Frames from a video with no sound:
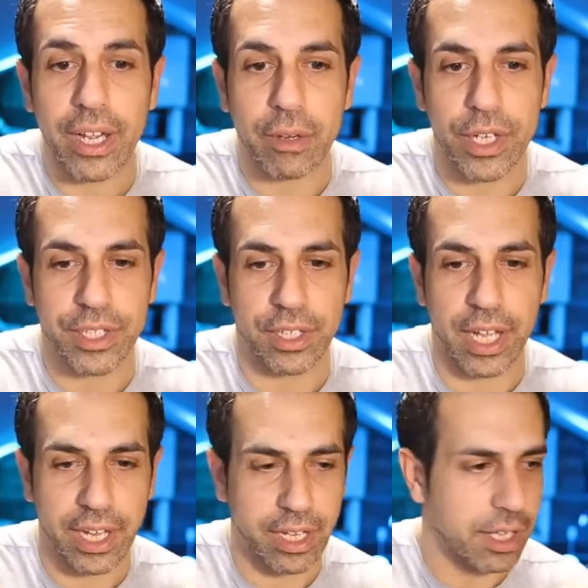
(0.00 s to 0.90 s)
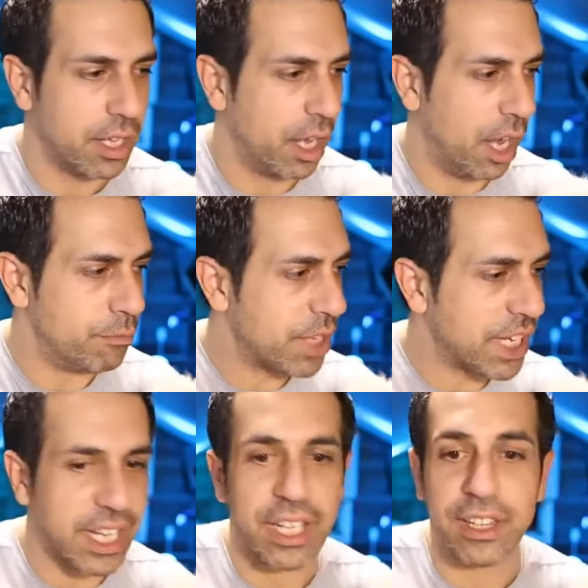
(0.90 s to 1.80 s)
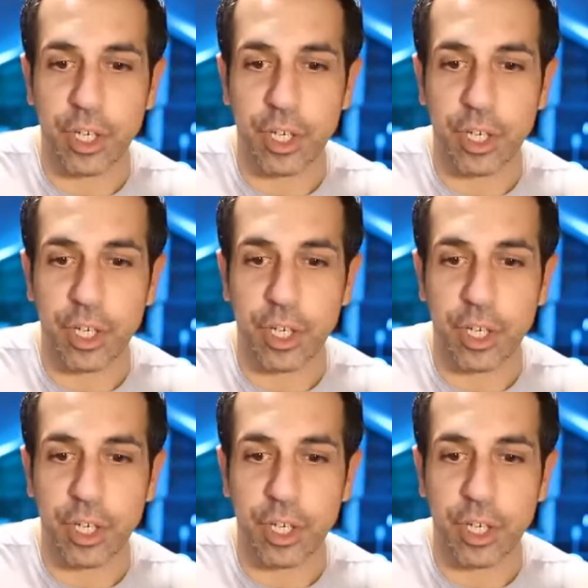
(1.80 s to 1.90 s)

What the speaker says: It wasn't like immediate,